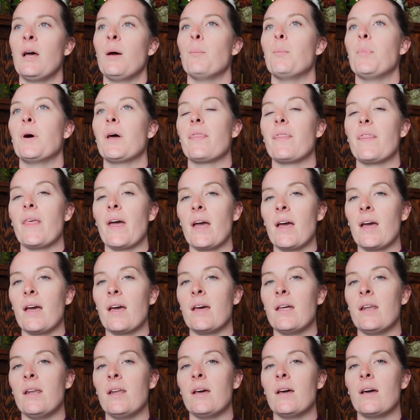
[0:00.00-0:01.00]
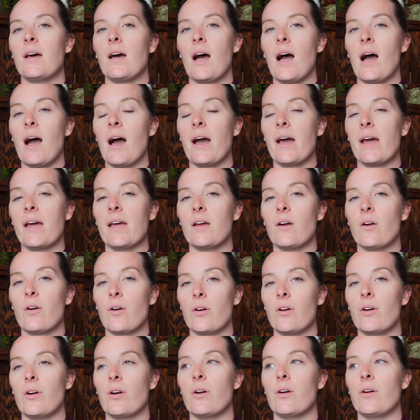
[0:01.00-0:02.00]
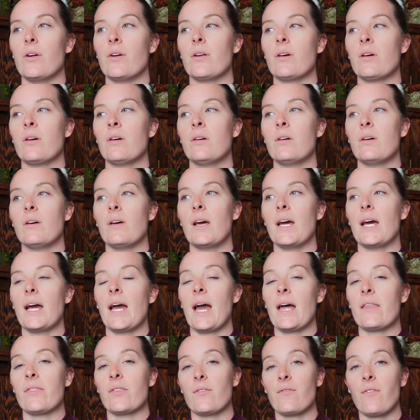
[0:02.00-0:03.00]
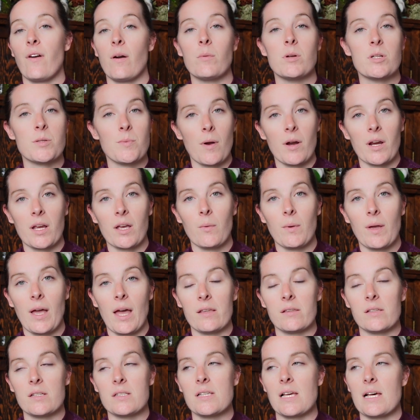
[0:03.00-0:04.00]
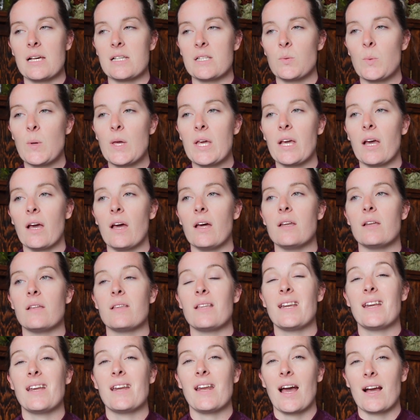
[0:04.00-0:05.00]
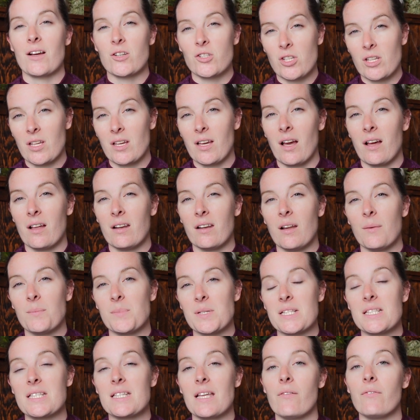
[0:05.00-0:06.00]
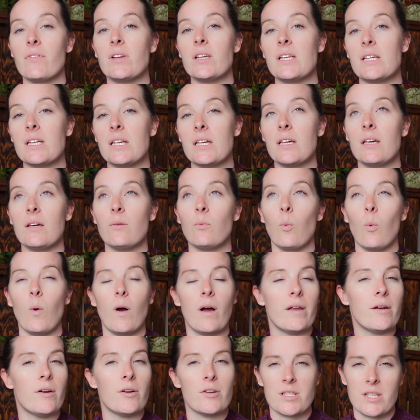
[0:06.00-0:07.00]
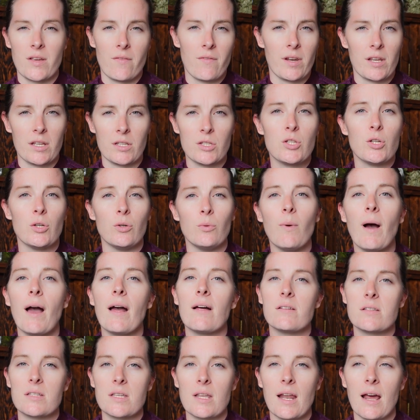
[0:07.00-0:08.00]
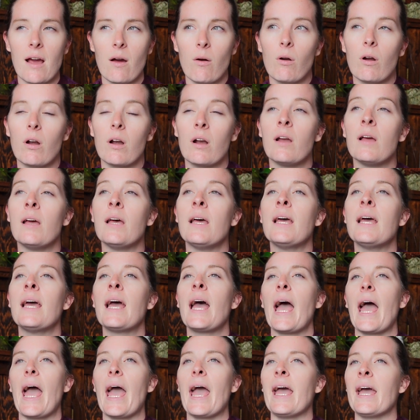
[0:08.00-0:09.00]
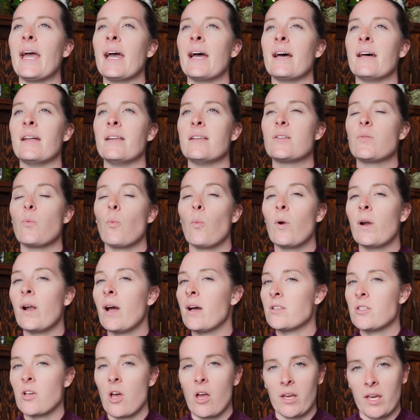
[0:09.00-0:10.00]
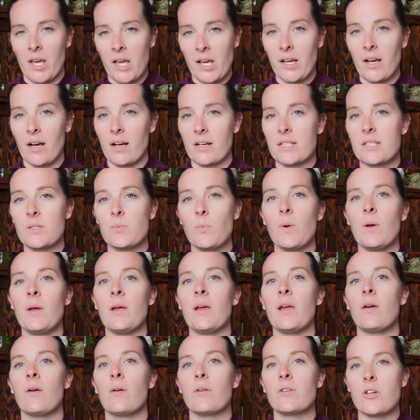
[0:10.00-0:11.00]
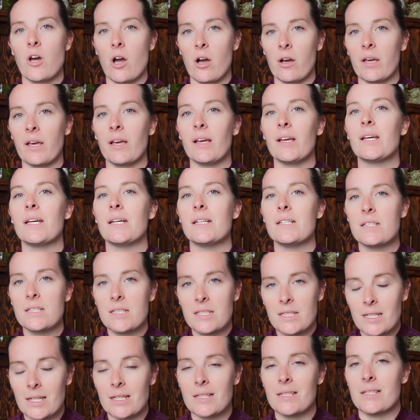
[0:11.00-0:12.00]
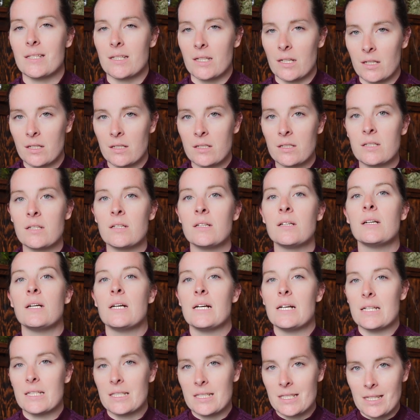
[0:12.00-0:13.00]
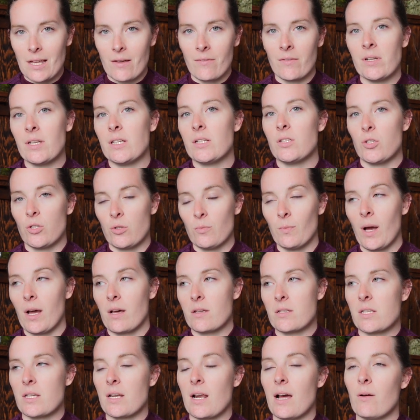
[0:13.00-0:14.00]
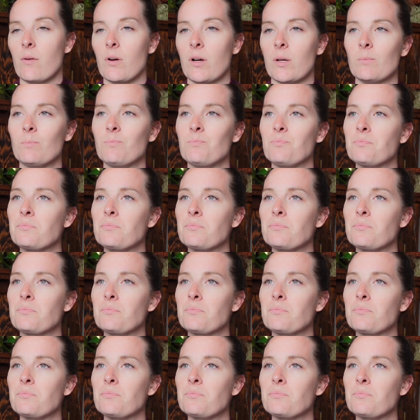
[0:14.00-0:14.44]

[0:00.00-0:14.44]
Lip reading: But then I heard at the farmer's market we had this last weekend that it had actually gotten up to 71 or 72 miles an hour. And we're not talking gusts, we are talking consistent 72 miles an hour.